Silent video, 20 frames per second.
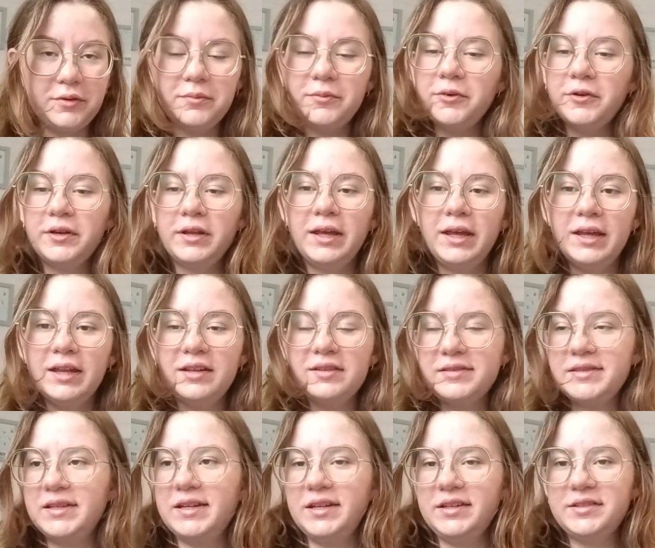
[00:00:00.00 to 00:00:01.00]
morning, it is
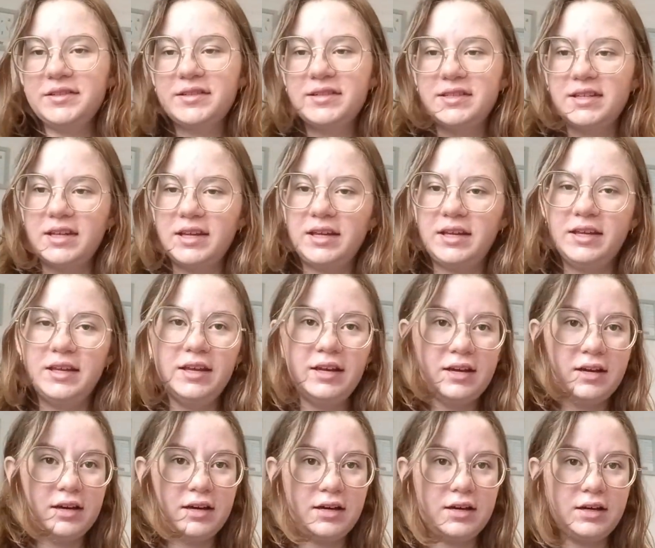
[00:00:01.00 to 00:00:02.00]
the next day.
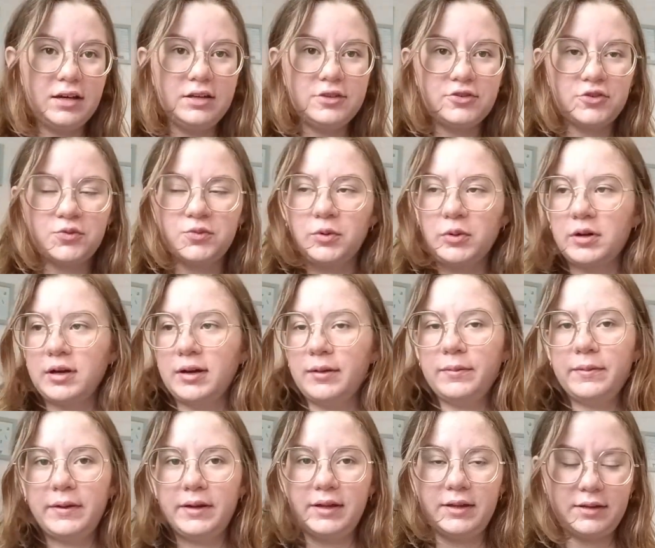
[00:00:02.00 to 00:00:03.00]
I just woke up
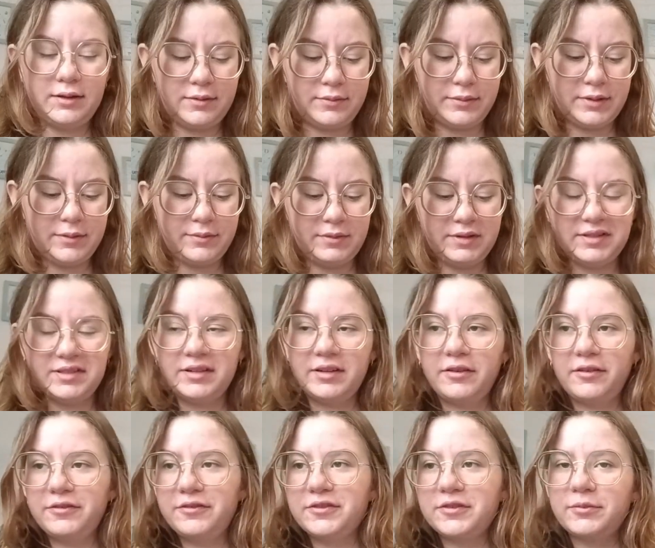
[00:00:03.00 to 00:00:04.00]
and made
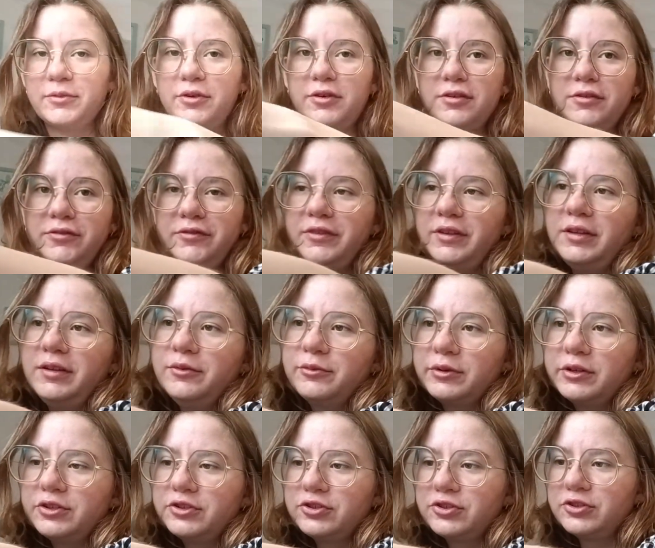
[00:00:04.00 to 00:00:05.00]
myself some coffee,
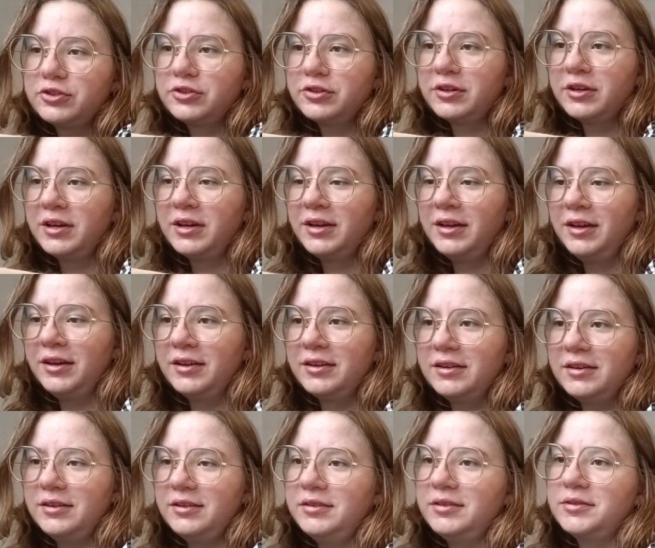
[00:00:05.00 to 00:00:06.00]
which
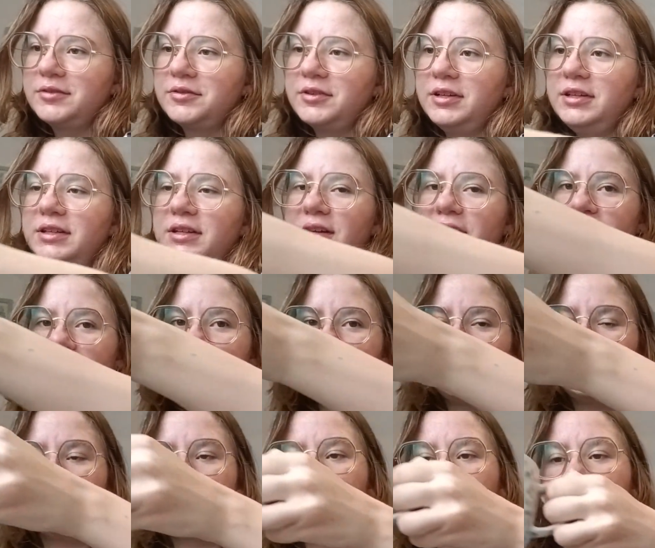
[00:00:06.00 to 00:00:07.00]
is right here
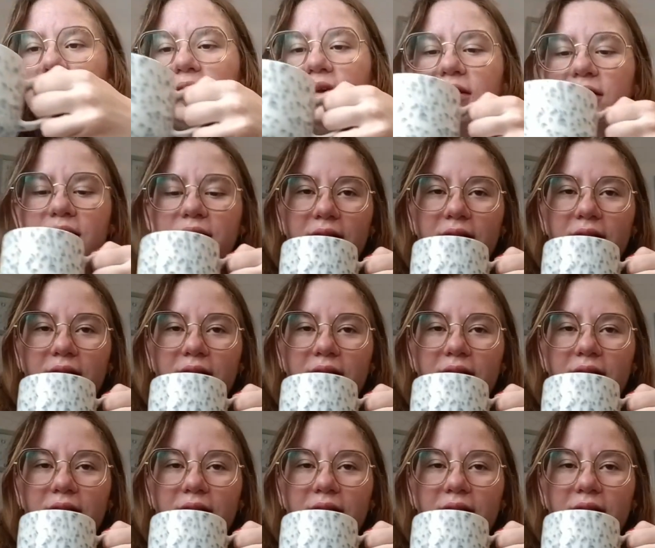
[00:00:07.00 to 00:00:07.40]
next to me.